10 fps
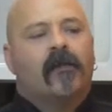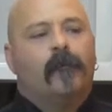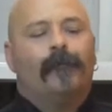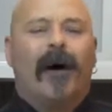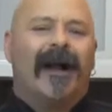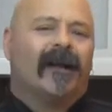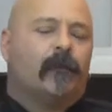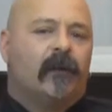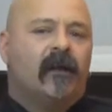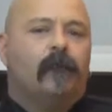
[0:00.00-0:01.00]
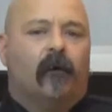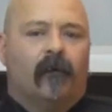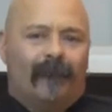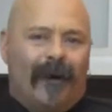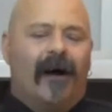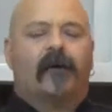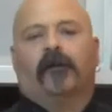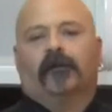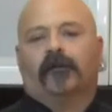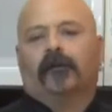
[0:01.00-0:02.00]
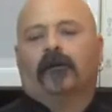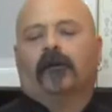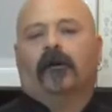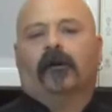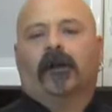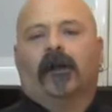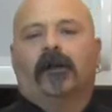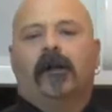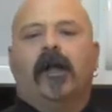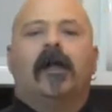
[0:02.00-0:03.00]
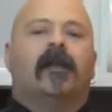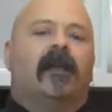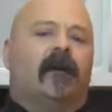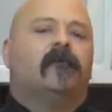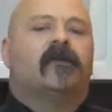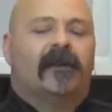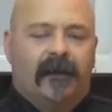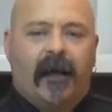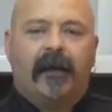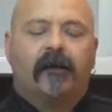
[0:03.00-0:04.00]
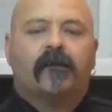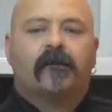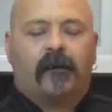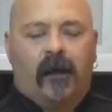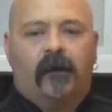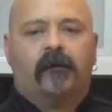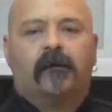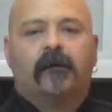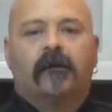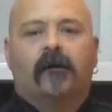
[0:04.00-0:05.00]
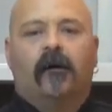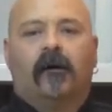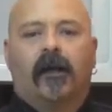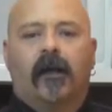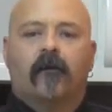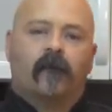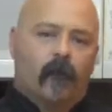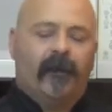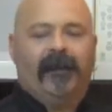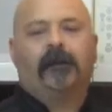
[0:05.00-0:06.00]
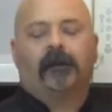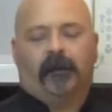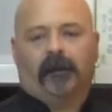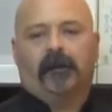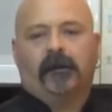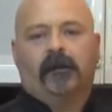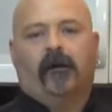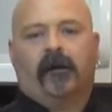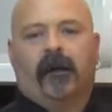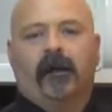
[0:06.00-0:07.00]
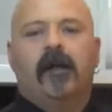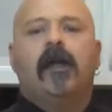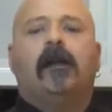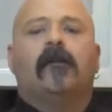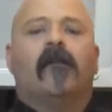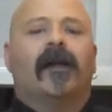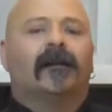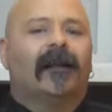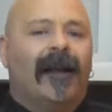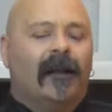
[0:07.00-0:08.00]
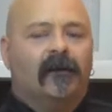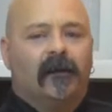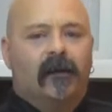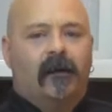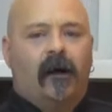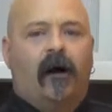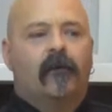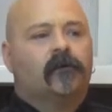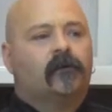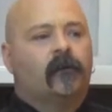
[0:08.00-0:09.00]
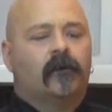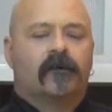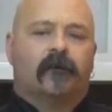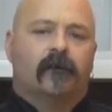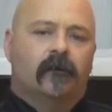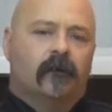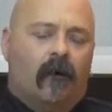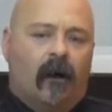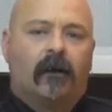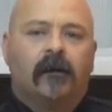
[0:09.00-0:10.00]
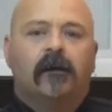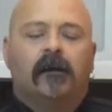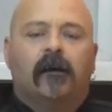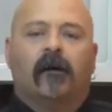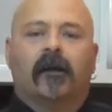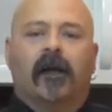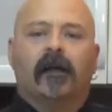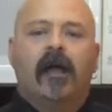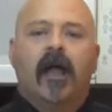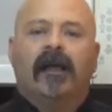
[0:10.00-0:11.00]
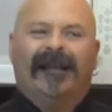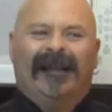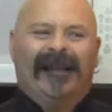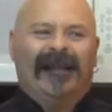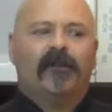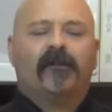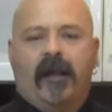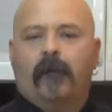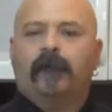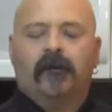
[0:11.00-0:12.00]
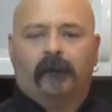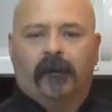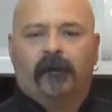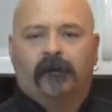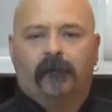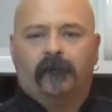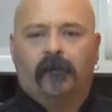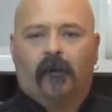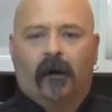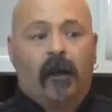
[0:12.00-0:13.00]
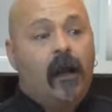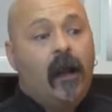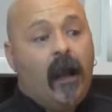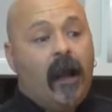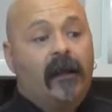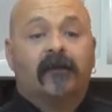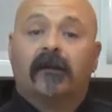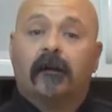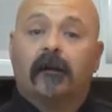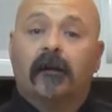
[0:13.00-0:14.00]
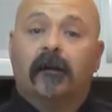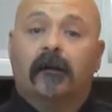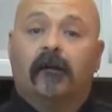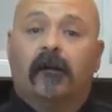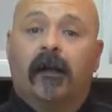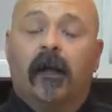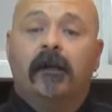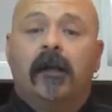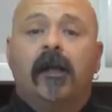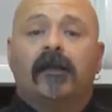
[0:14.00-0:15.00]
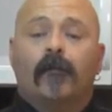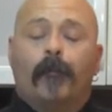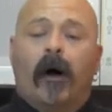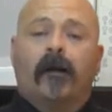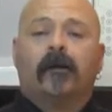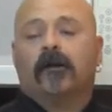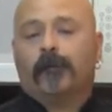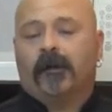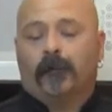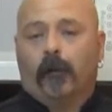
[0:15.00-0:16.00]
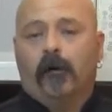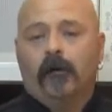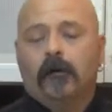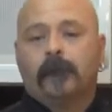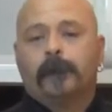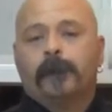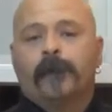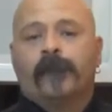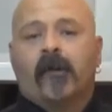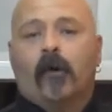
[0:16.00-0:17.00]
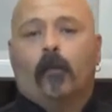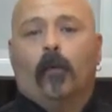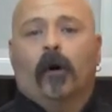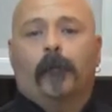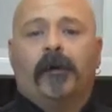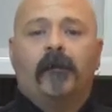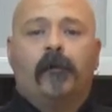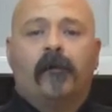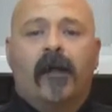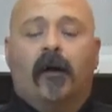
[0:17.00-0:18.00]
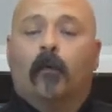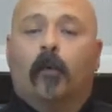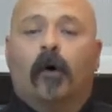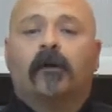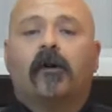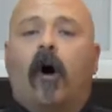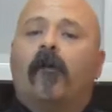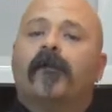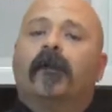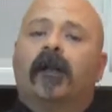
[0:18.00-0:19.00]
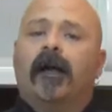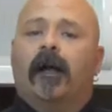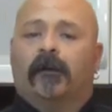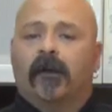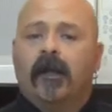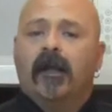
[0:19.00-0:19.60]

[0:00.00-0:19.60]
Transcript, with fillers: The Bonac people, the Bonakers, okay, came to the United States, okay, from England, okay? They landed on the shores of New York, okay, in the East Hampton region of New York, and settled in, okay? The Bonaker people were people that worked off the land.